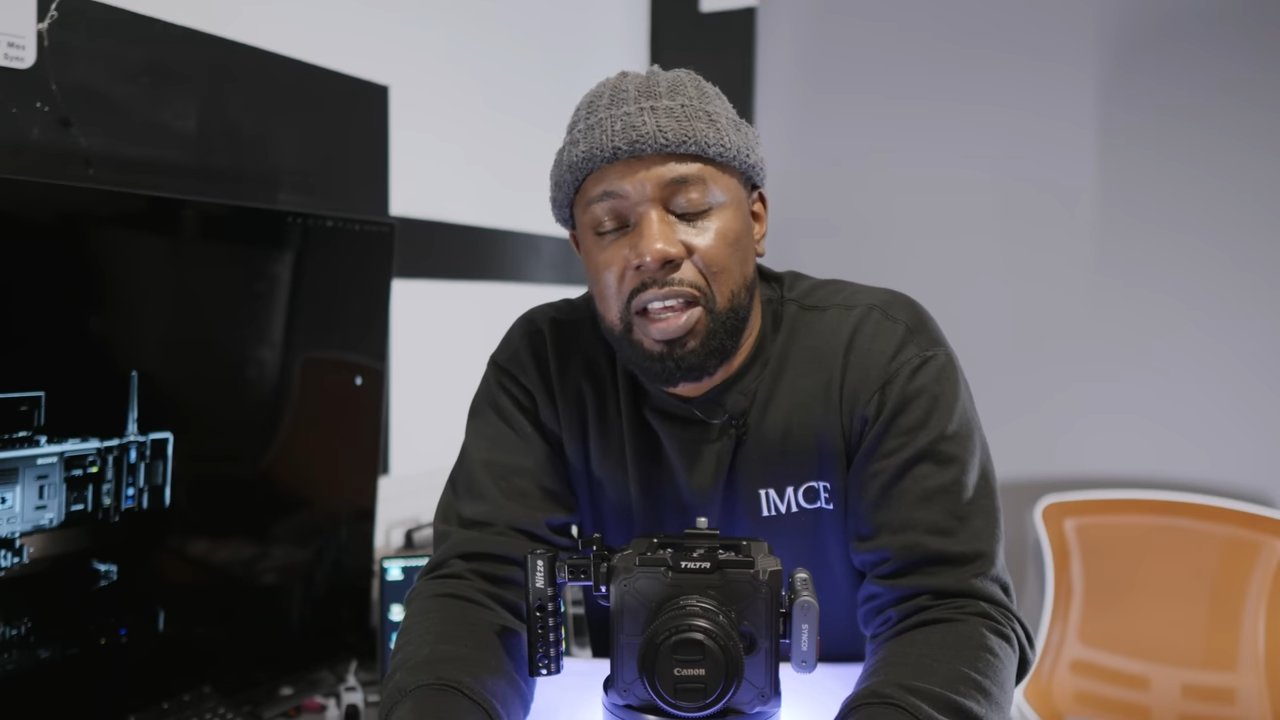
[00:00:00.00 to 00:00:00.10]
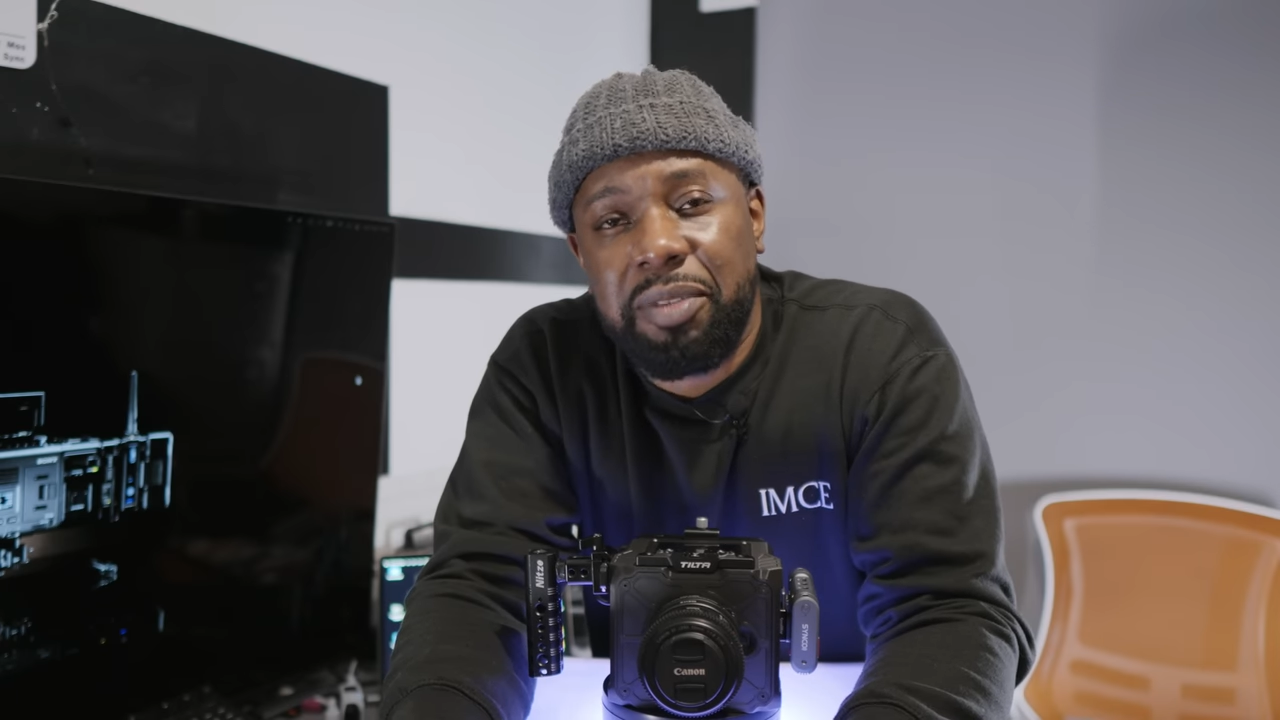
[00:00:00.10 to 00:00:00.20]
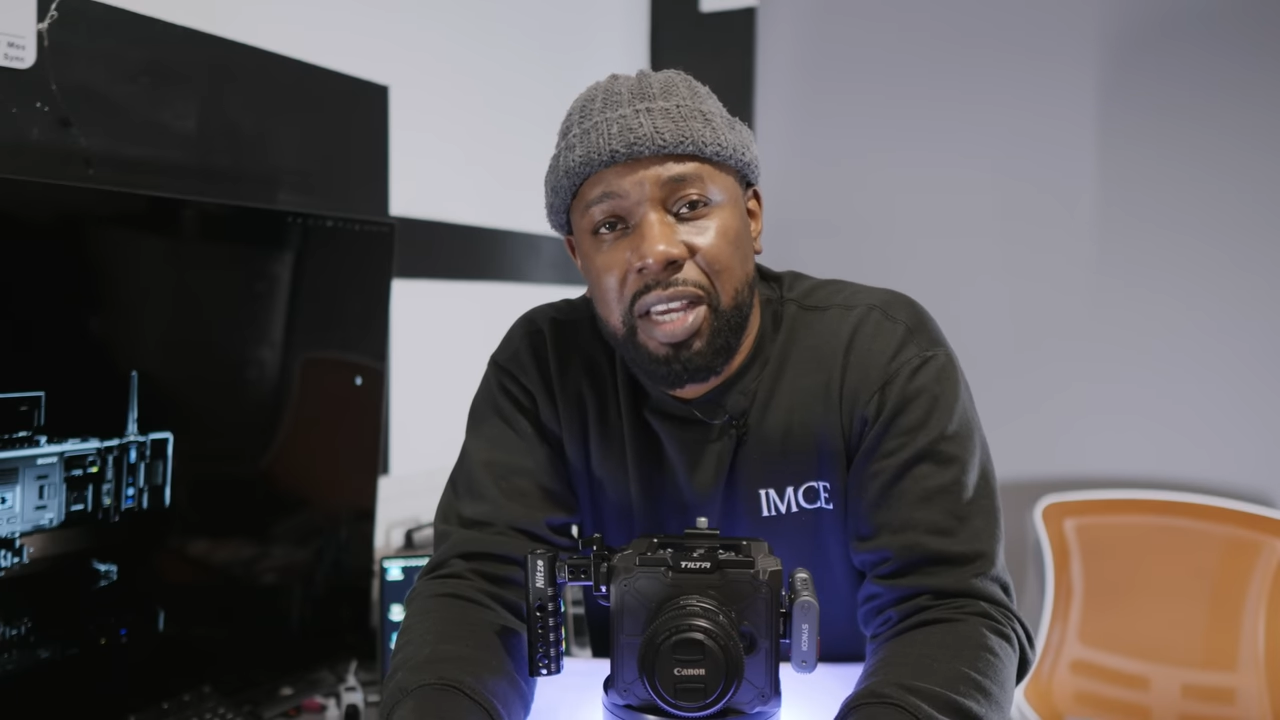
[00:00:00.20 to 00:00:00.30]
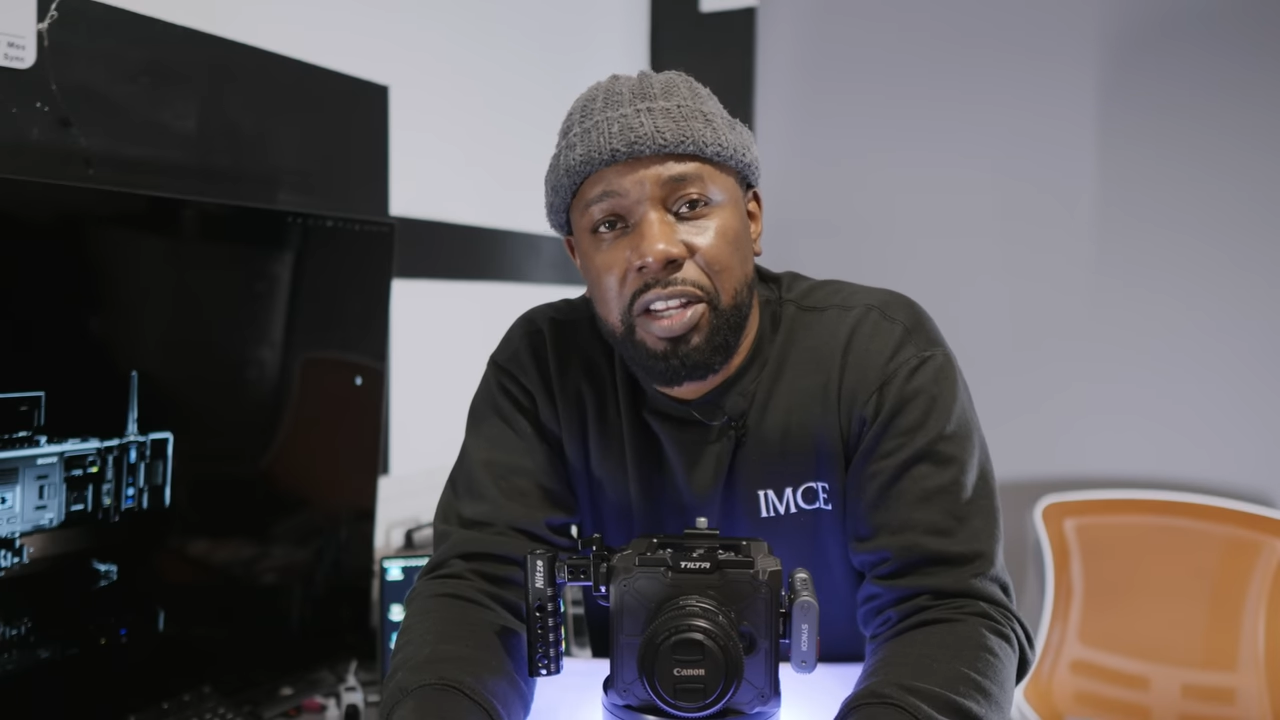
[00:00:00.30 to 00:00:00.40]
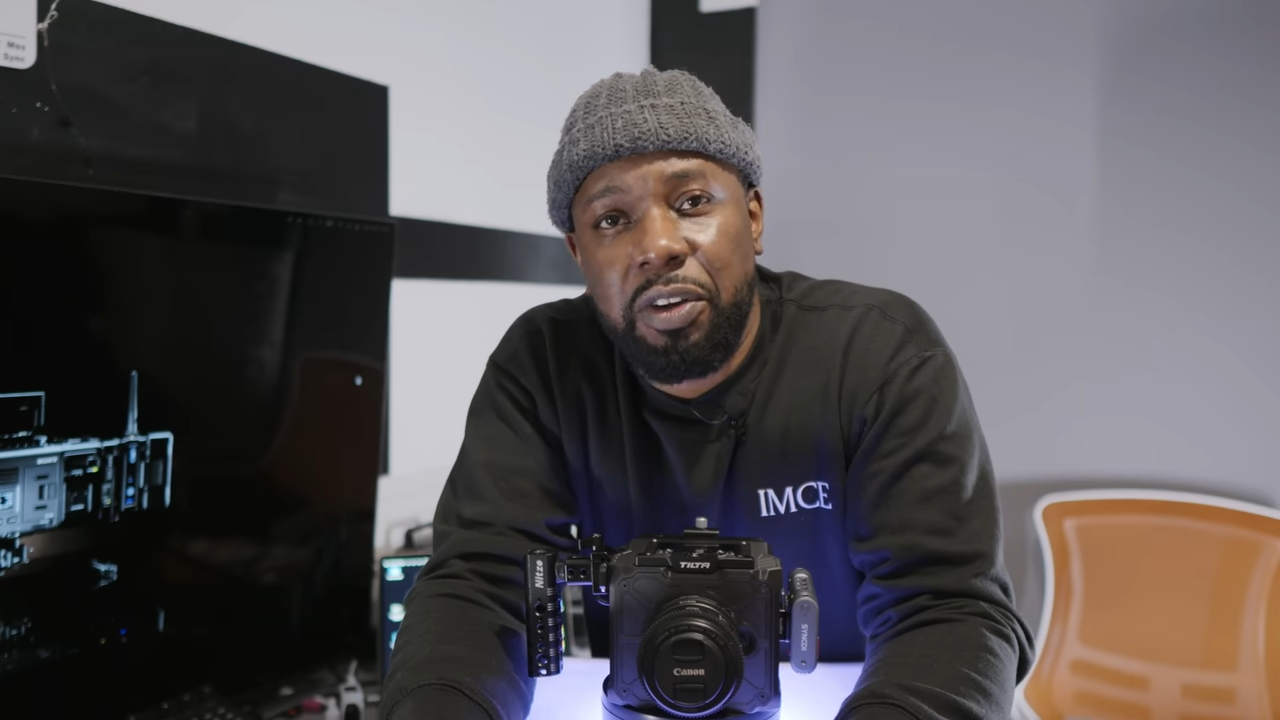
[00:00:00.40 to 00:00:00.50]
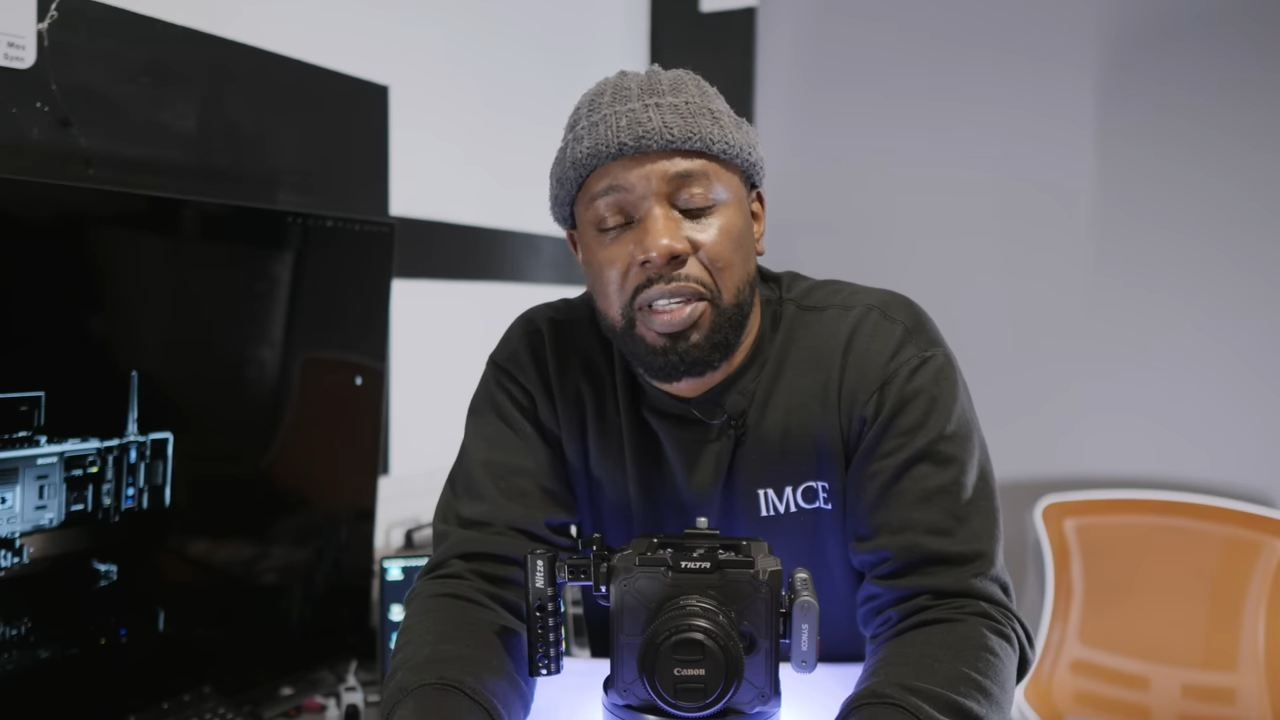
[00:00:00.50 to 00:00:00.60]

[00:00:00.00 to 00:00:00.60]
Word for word: I'm telling you,